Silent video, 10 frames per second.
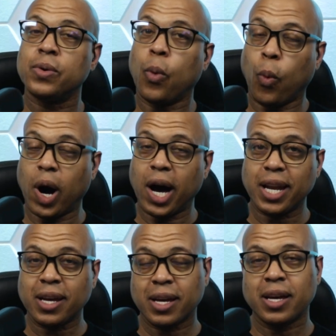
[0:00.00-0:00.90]

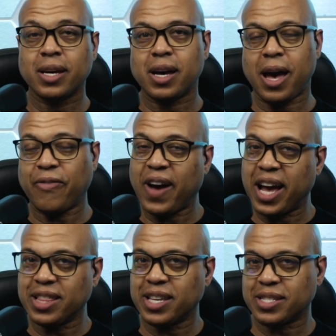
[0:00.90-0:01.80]
One, I
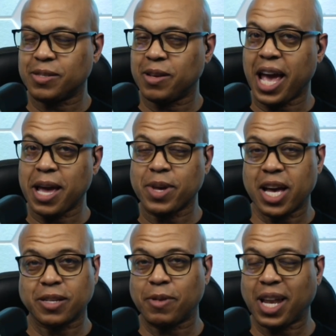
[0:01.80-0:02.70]
find this
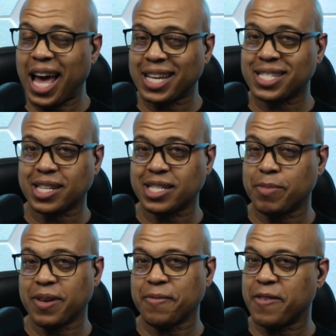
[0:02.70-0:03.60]
ABS plastic to
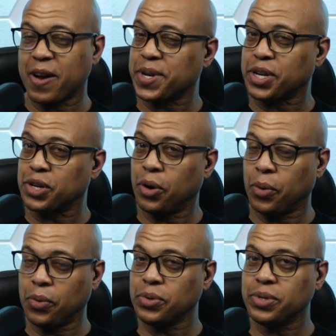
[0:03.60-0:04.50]
be very
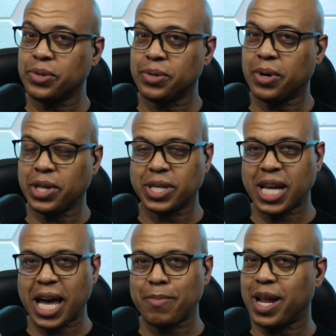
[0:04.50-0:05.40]
cold all the time,